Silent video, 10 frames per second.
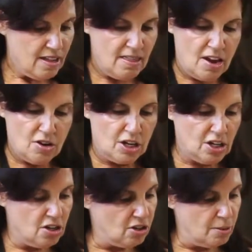They are going to
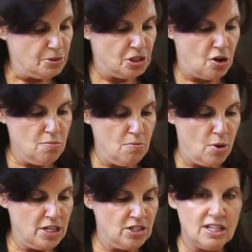cook up so
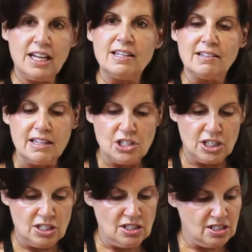moist and
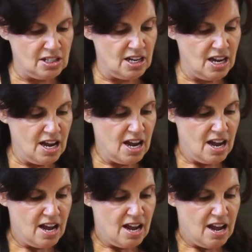delicious.
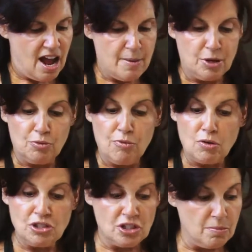I'm going to
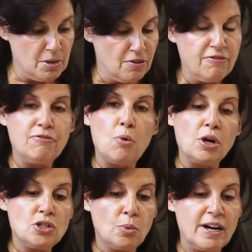roast them in a
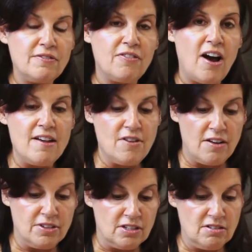425
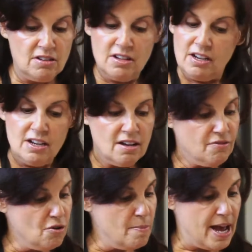oven
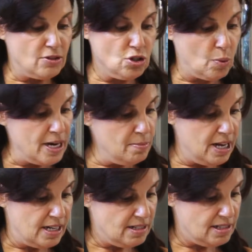for about 20
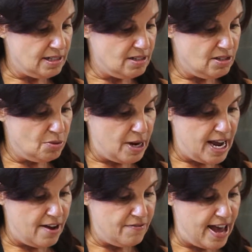minutes to a half